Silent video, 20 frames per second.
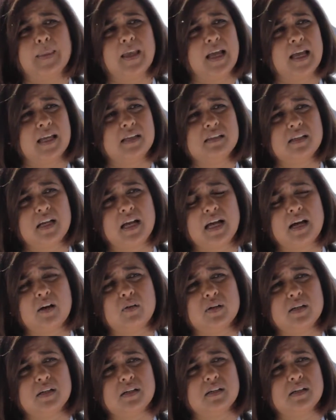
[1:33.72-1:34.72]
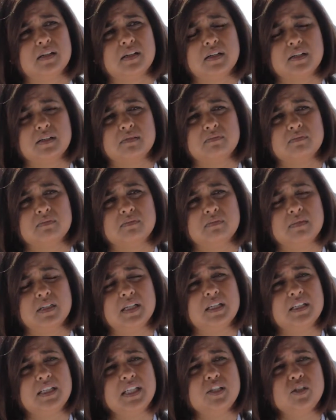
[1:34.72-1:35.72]
and our
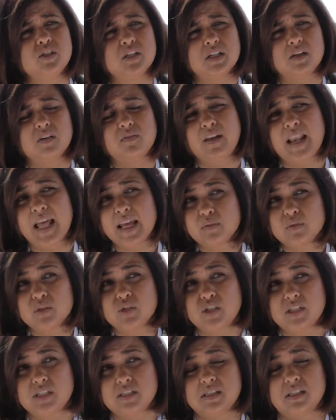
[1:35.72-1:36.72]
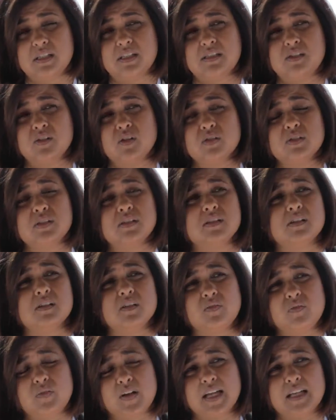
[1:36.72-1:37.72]
teaching of languages is not
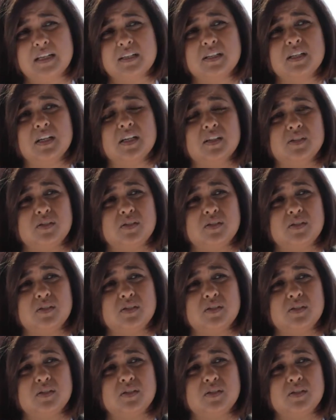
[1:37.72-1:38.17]
confined